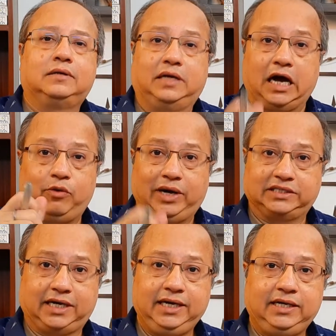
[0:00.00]
Now,
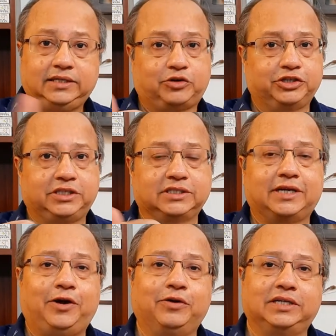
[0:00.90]
Agile and the questions around